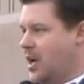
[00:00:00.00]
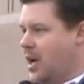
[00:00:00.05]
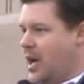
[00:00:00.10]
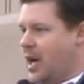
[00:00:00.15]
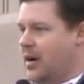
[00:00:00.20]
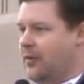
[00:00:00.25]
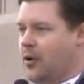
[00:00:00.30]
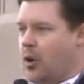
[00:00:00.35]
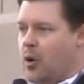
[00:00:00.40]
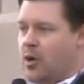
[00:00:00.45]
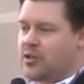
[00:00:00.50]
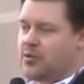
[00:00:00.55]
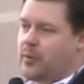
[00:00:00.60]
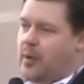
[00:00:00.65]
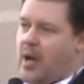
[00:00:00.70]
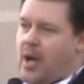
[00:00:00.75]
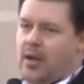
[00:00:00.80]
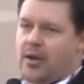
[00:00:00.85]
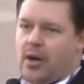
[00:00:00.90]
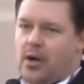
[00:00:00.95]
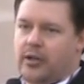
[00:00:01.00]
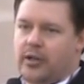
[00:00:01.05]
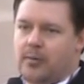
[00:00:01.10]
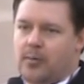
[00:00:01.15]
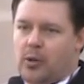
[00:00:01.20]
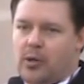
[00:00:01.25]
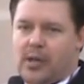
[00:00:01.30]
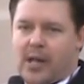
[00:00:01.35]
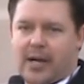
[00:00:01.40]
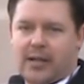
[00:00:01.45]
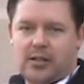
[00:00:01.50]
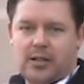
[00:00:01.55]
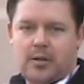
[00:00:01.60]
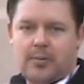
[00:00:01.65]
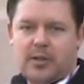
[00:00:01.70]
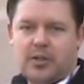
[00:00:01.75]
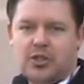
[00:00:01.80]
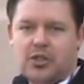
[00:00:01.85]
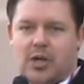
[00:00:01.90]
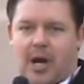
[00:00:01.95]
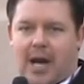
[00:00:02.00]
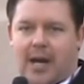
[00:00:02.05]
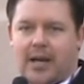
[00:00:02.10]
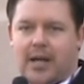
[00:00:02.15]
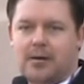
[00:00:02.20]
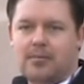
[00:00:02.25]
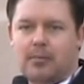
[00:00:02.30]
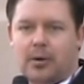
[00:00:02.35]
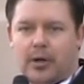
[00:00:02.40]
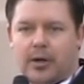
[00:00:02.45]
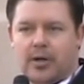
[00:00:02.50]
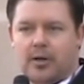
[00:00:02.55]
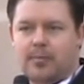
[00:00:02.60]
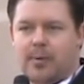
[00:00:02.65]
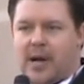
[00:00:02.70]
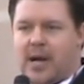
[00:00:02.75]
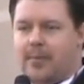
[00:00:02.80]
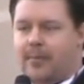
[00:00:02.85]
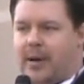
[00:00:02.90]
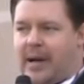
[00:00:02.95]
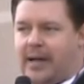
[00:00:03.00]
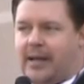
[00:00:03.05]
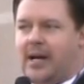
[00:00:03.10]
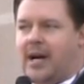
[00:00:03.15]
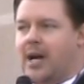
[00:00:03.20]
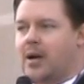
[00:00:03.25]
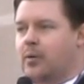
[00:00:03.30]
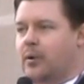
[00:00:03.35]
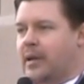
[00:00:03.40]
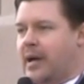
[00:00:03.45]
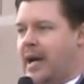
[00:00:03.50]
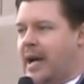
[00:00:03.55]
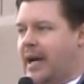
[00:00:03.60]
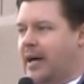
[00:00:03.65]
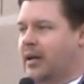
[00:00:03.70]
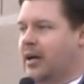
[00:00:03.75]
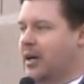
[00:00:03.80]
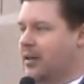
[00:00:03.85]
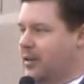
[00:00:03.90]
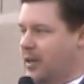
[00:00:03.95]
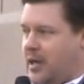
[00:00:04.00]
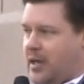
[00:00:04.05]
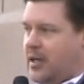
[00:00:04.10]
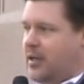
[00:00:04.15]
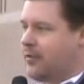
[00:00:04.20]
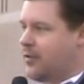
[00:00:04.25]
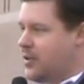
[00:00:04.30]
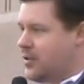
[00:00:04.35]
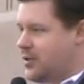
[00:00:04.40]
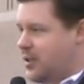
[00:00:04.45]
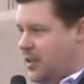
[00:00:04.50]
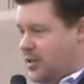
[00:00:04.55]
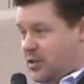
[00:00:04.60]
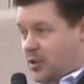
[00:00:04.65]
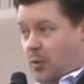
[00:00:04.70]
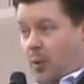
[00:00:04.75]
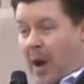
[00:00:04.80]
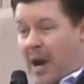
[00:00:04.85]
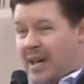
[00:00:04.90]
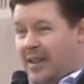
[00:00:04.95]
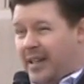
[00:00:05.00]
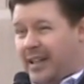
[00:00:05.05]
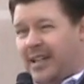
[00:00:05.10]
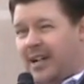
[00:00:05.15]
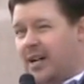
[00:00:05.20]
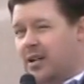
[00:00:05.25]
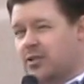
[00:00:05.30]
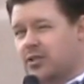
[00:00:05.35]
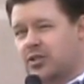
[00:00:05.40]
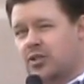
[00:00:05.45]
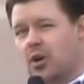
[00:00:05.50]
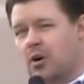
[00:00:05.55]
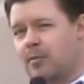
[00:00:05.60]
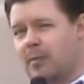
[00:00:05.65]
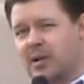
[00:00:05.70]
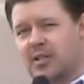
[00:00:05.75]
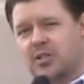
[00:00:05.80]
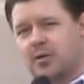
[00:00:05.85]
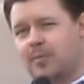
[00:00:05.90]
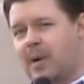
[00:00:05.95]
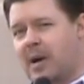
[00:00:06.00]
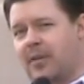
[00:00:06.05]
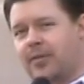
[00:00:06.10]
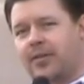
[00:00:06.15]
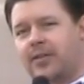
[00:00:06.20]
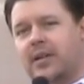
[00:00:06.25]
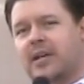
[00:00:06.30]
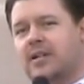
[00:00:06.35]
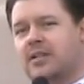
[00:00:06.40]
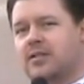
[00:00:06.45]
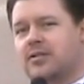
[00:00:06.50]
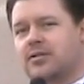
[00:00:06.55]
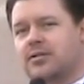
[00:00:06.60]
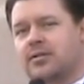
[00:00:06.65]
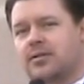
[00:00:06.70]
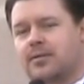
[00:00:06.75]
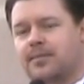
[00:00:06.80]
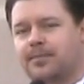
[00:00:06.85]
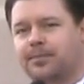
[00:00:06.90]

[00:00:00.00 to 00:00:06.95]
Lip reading: And of course, we all know you're more likely to be shot and murdered by a bad guy with a handgun than any of these things. So why do they care so much about these?